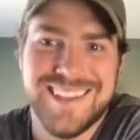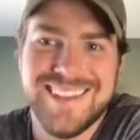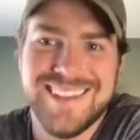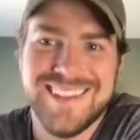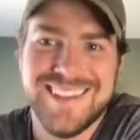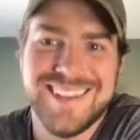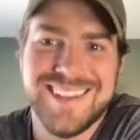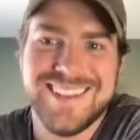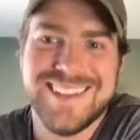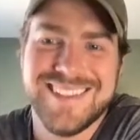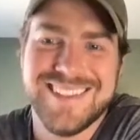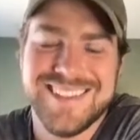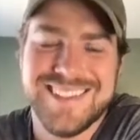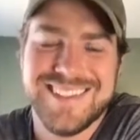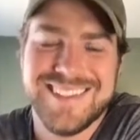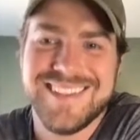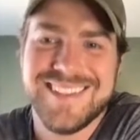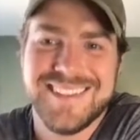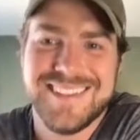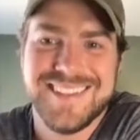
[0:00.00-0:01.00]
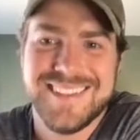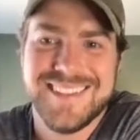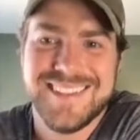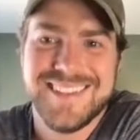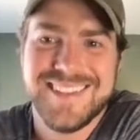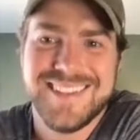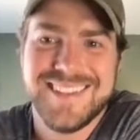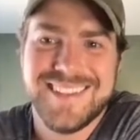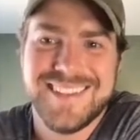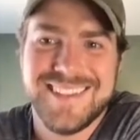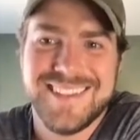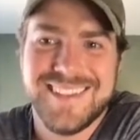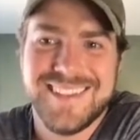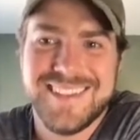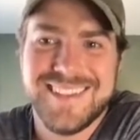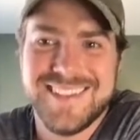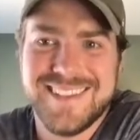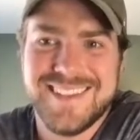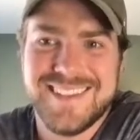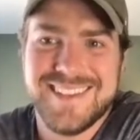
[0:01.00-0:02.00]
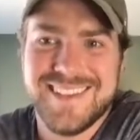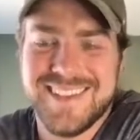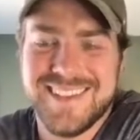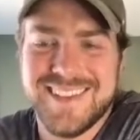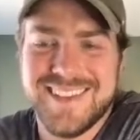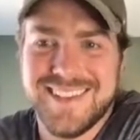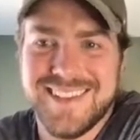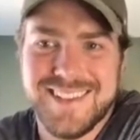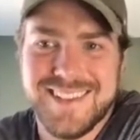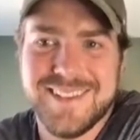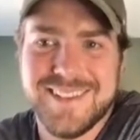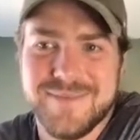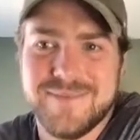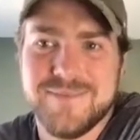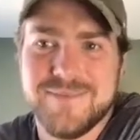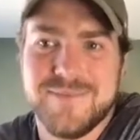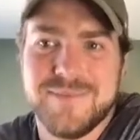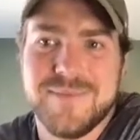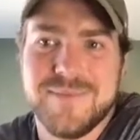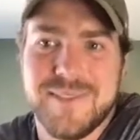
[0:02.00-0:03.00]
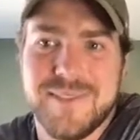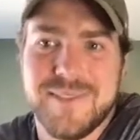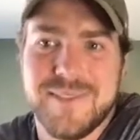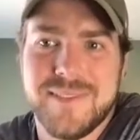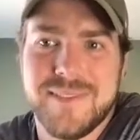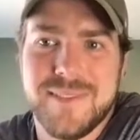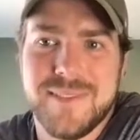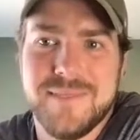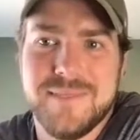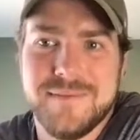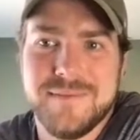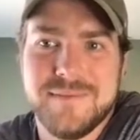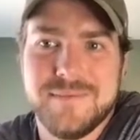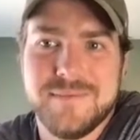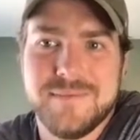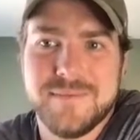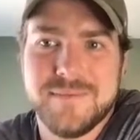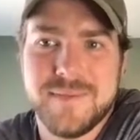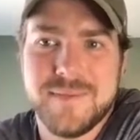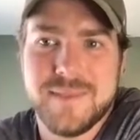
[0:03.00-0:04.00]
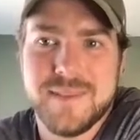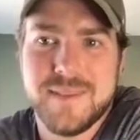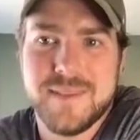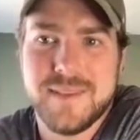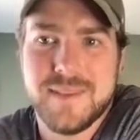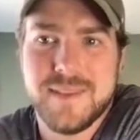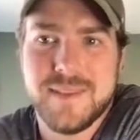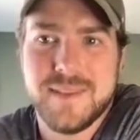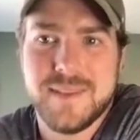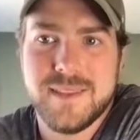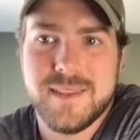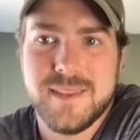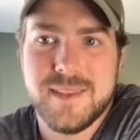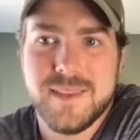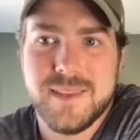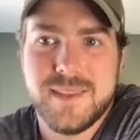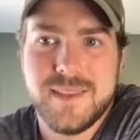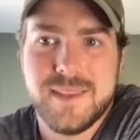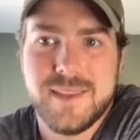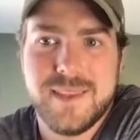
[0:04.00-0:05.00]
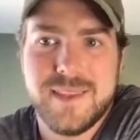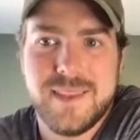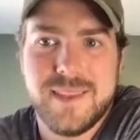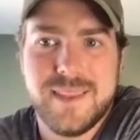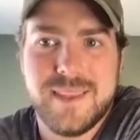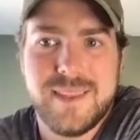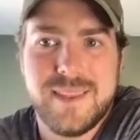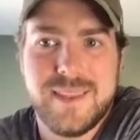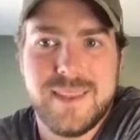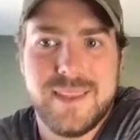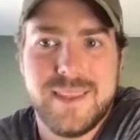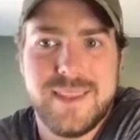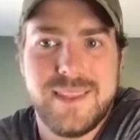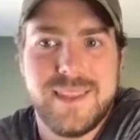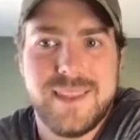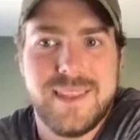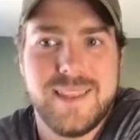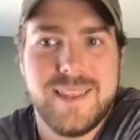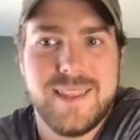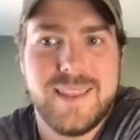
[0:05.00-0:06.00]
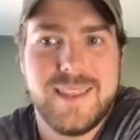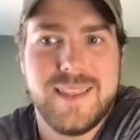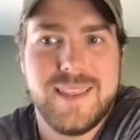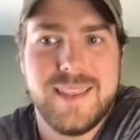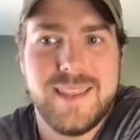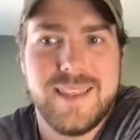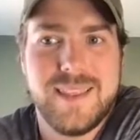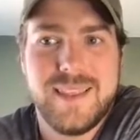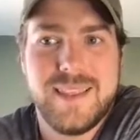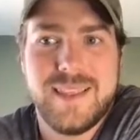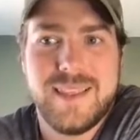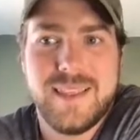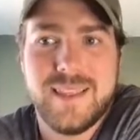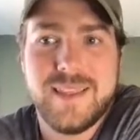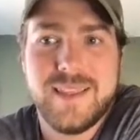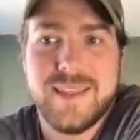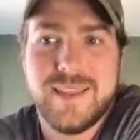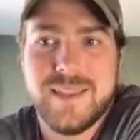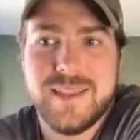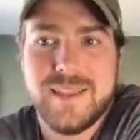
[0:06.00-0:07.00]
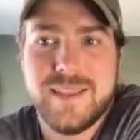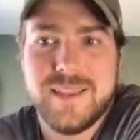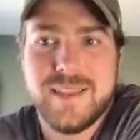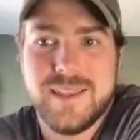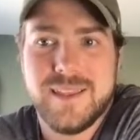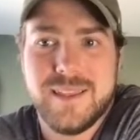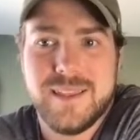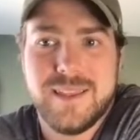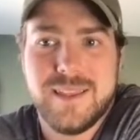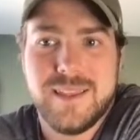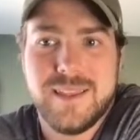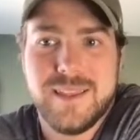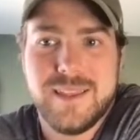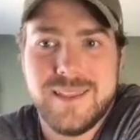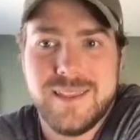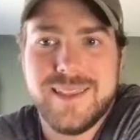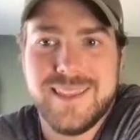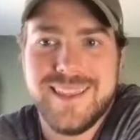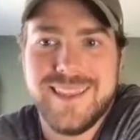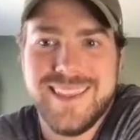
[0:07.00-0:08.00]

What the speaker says: This person isn't speaking.